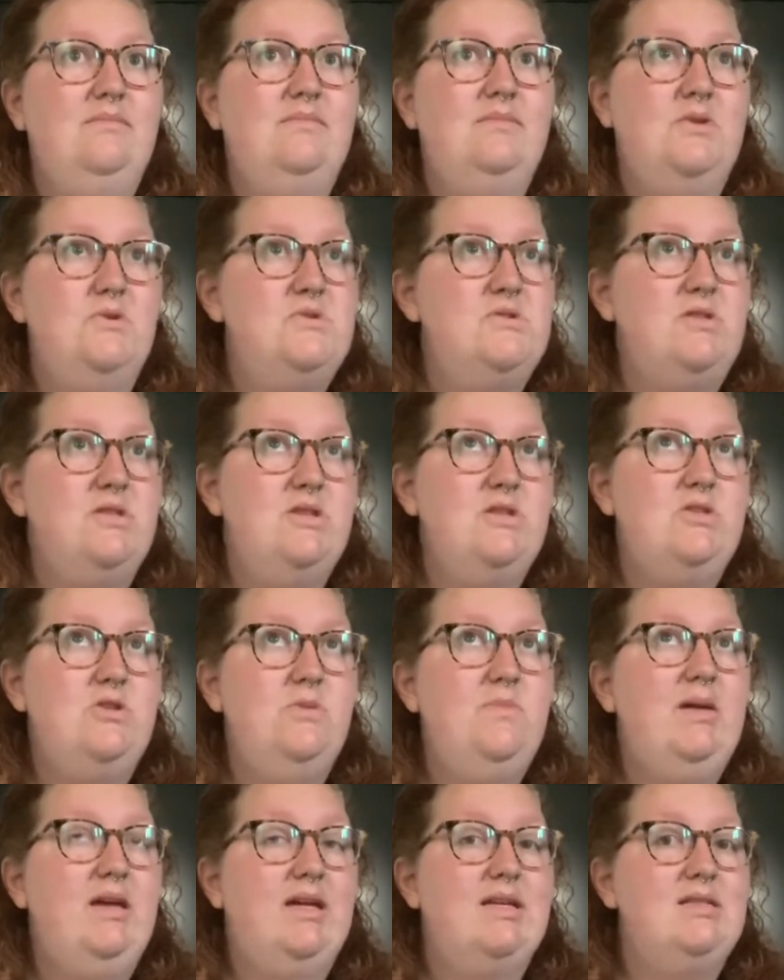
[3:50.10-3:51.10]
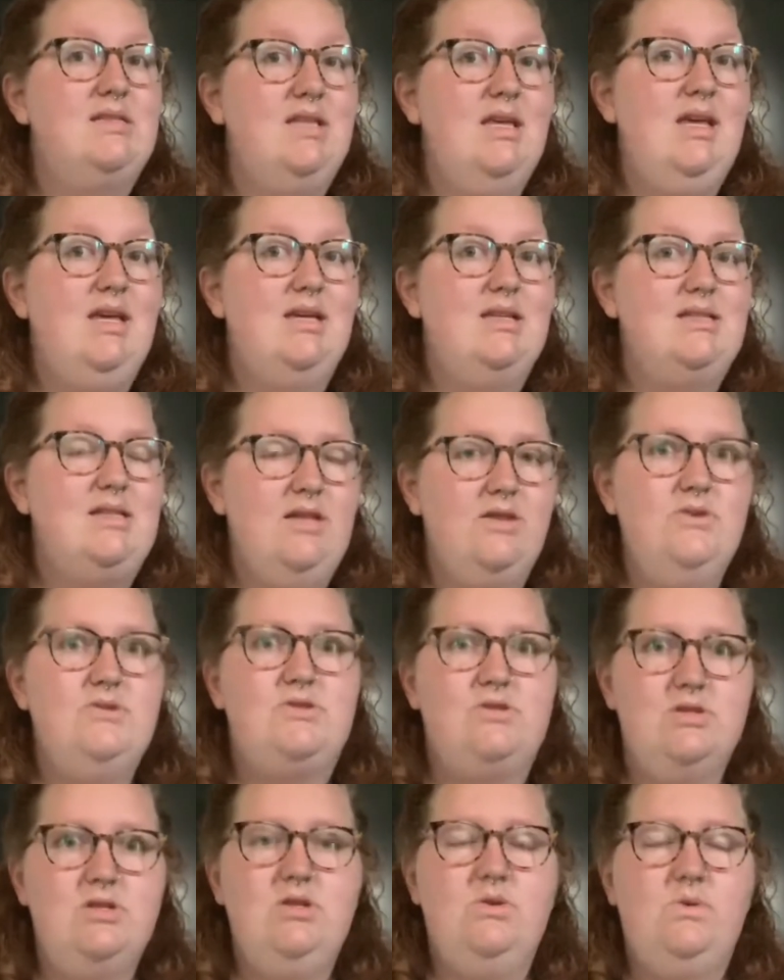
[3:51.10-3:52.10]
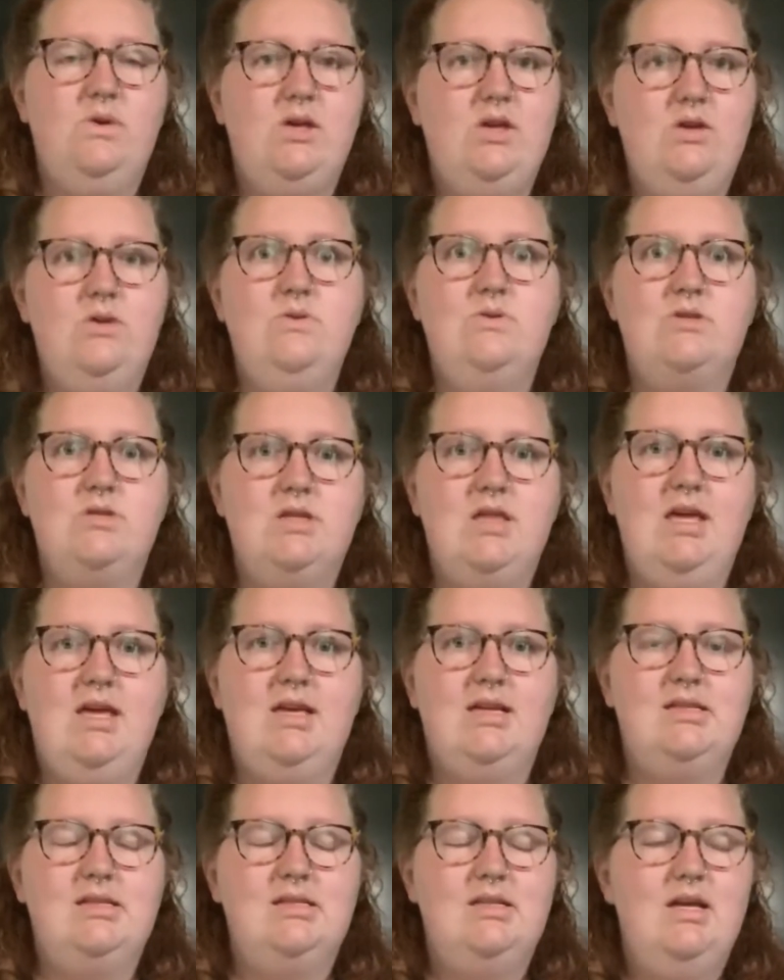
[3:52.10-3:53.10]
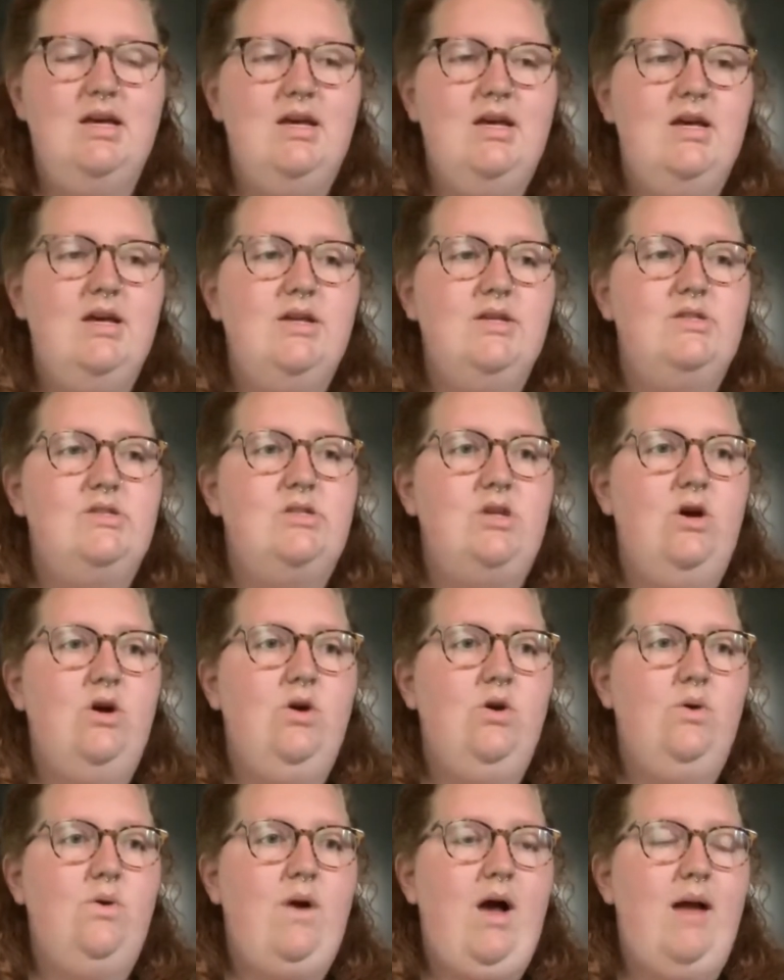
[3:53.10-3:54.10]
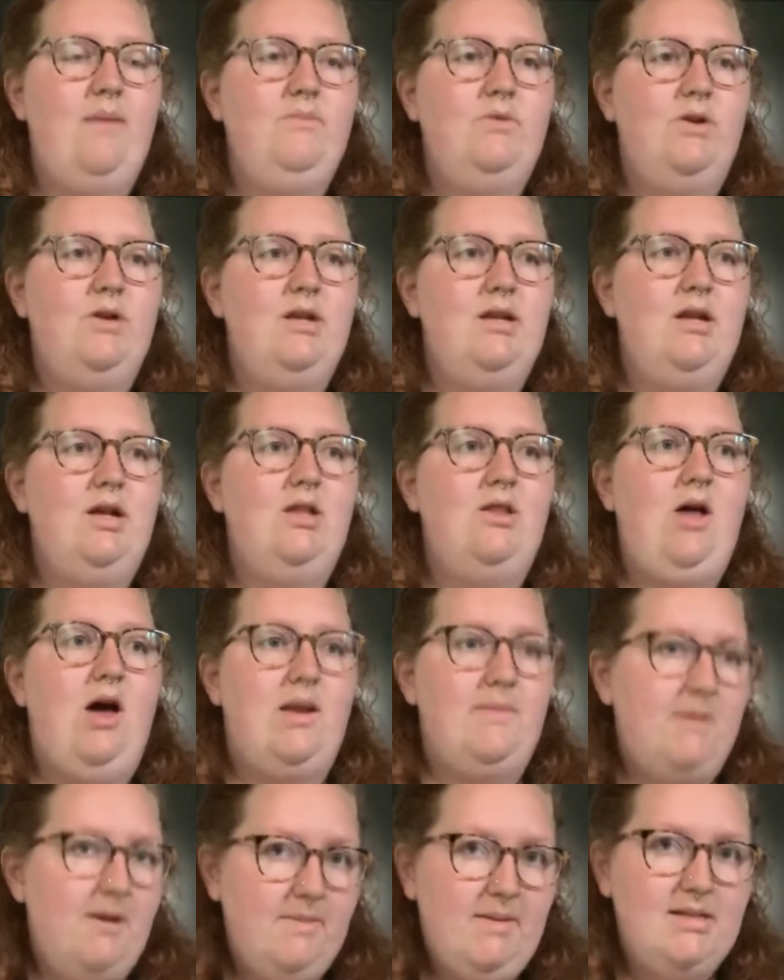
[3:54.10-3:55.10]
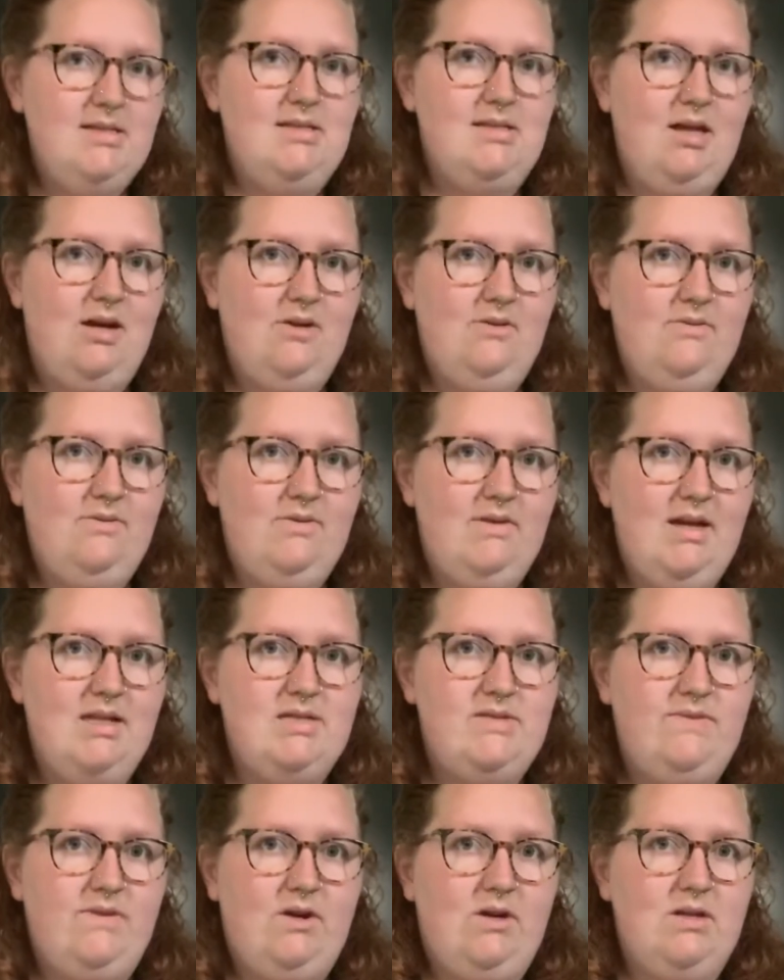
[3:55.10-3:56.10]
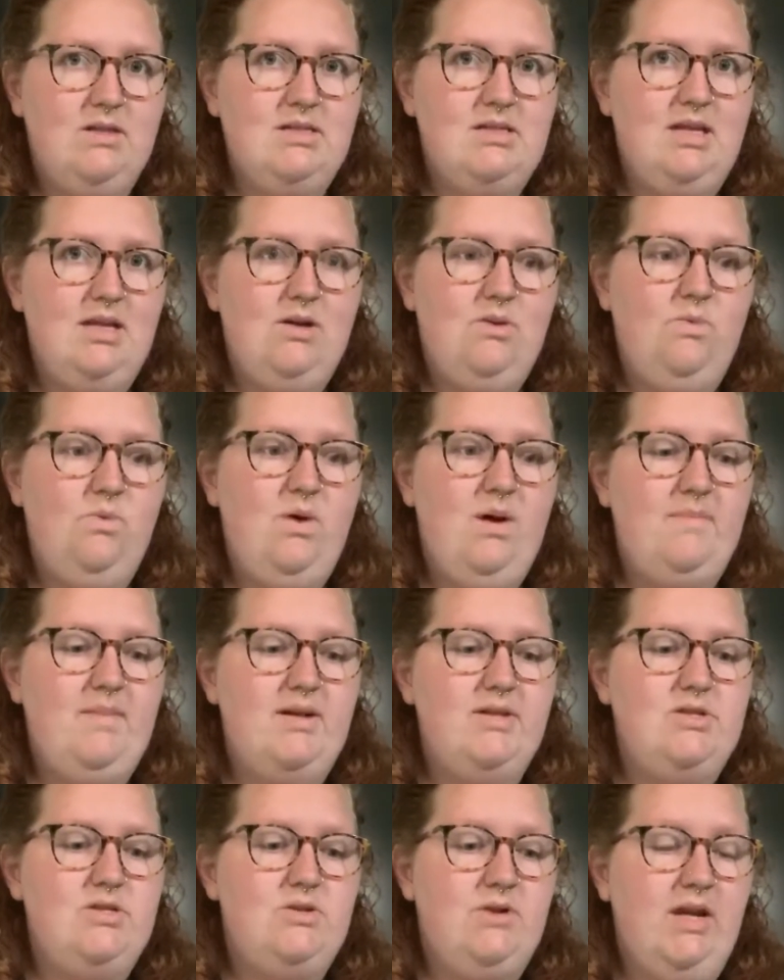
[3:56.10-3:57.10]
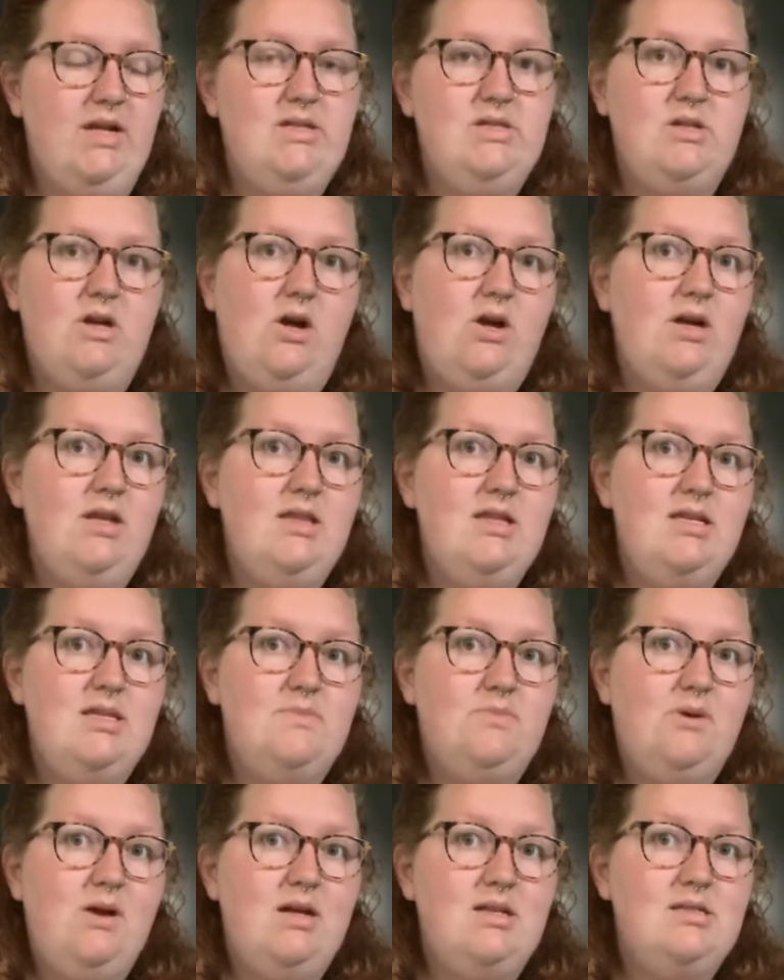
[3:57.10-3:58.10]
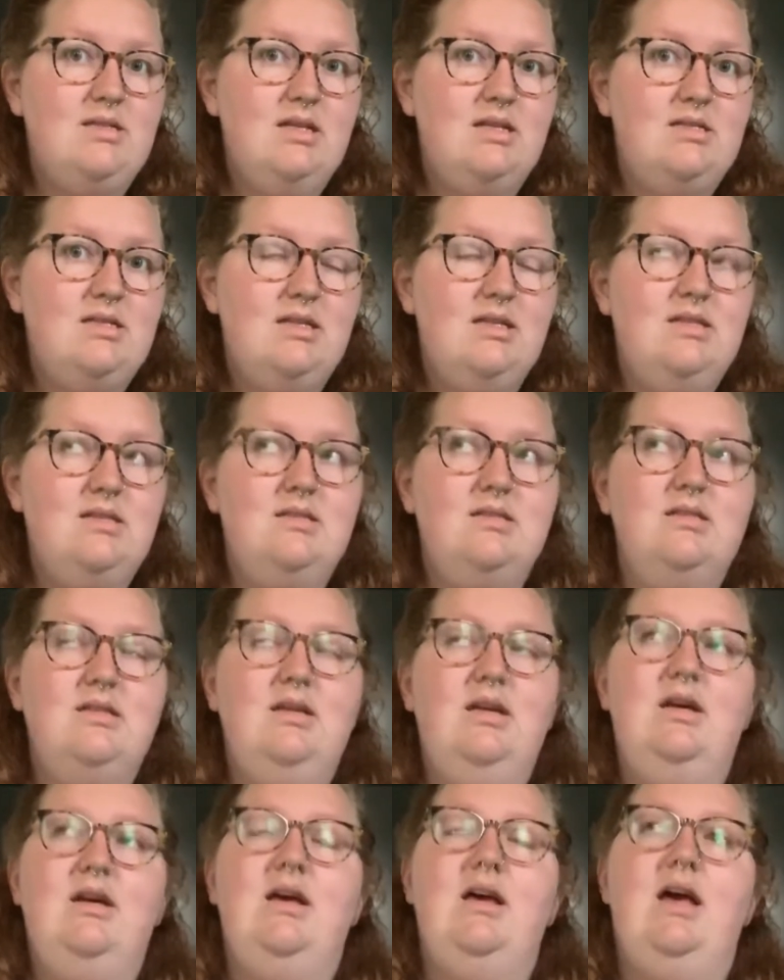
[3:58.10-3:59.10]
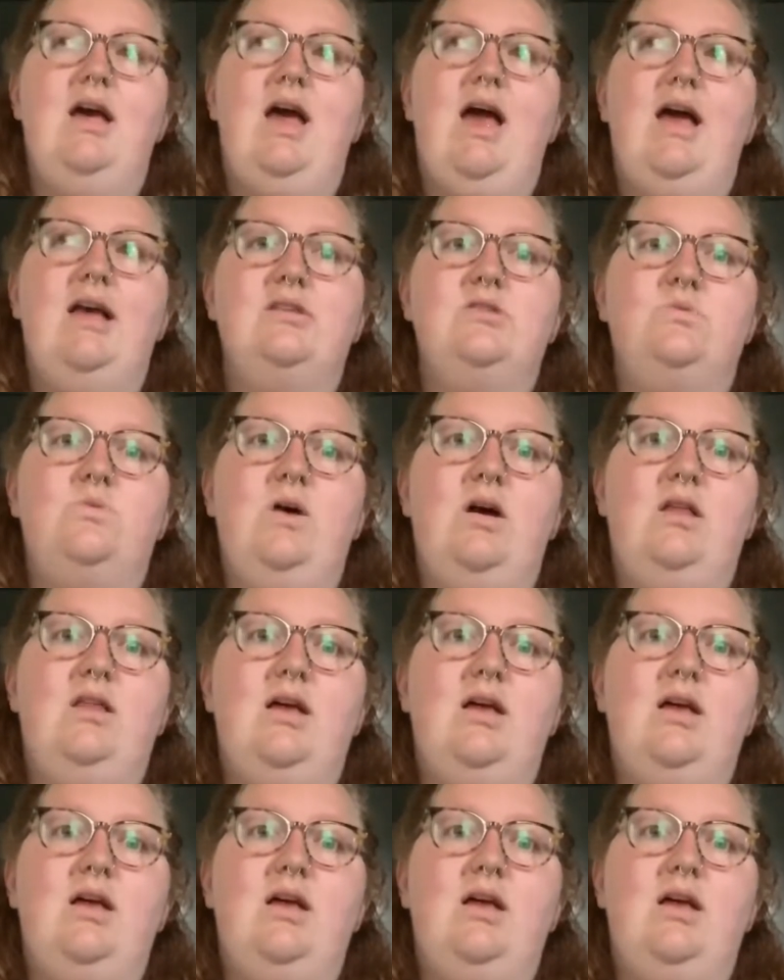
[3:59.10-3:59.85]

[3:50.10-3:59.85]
Those are the two biggest things, and those are two huge things. So I'm learning a lot about myself as far as like what my strengths are in these processes, as well